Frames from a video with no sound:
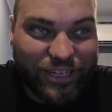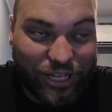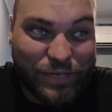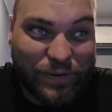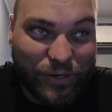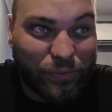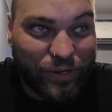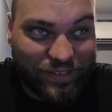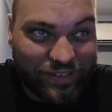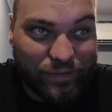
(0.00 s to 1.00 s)
clutch pedal
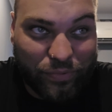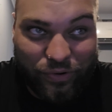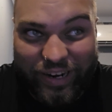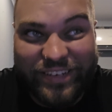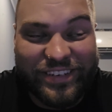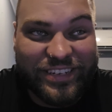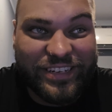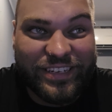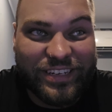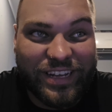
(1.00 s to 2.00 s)
was
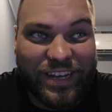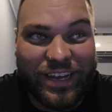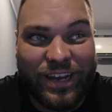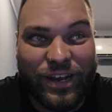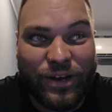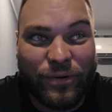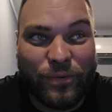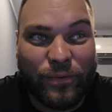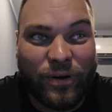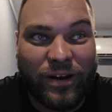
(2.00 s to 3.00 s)
depressed
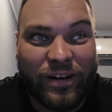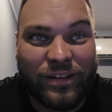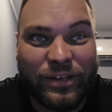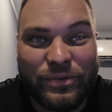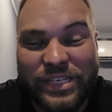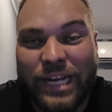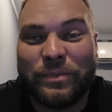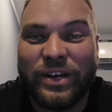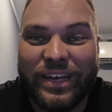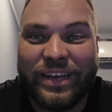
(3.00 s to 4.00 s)
while it was out
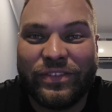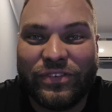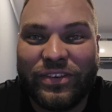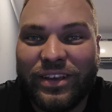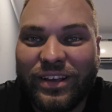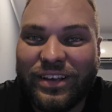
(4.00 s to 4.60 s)
of my hands,